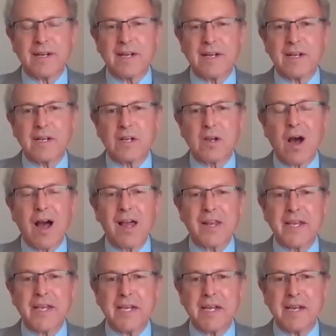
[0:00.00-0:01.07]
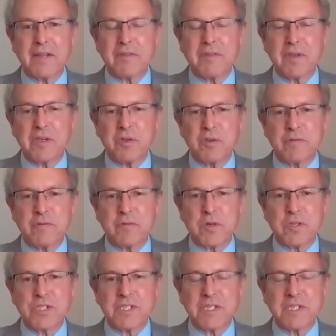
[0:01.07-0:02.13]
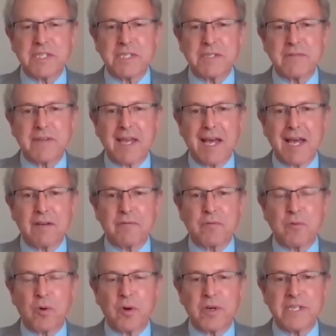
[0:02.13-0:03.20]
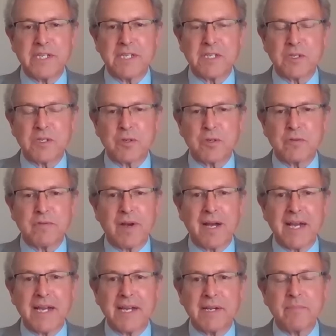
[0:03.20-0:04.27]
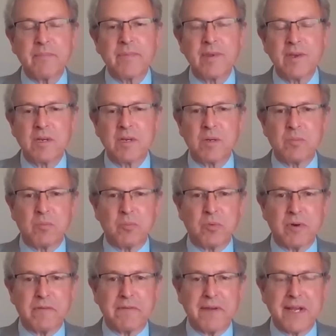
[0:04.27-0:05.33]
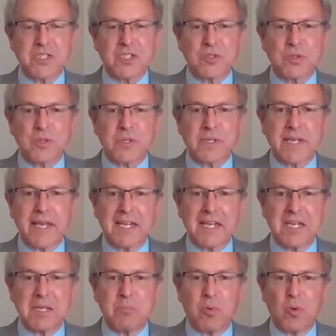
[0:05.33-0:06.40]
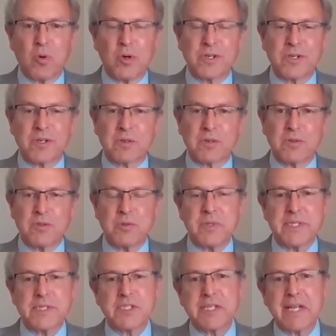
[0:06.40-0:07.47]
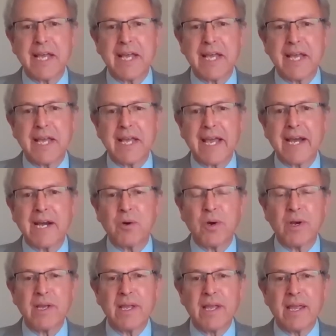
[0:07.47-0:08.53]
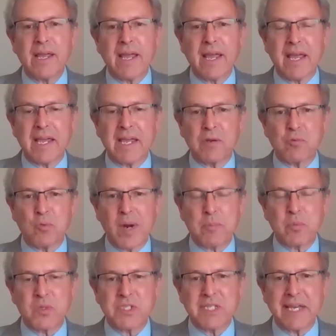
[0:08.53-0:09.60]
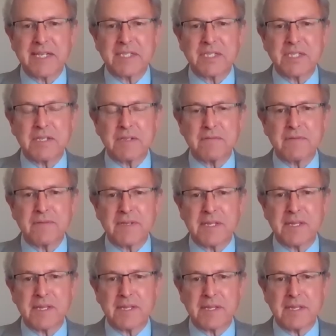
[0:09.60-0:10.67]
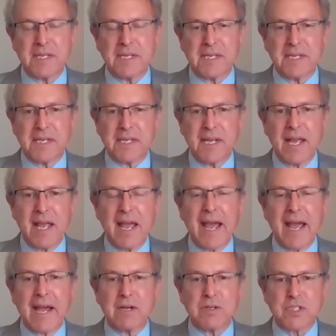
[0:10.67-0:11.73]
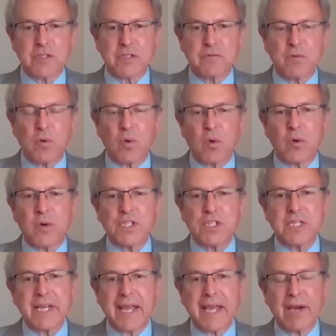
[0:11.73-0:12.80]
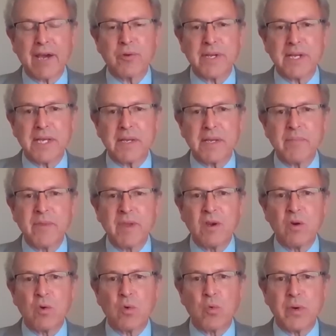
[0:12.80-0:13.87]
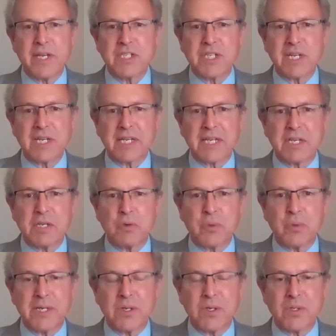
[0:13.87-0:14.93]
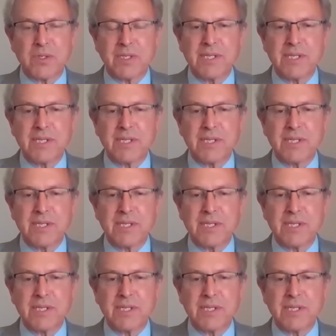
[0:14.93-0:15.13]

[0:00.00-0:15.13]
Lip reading: colleague at the University of California, Irvine, Professor Katie Porter, who is now a representative in the House for Orange County, recently grilled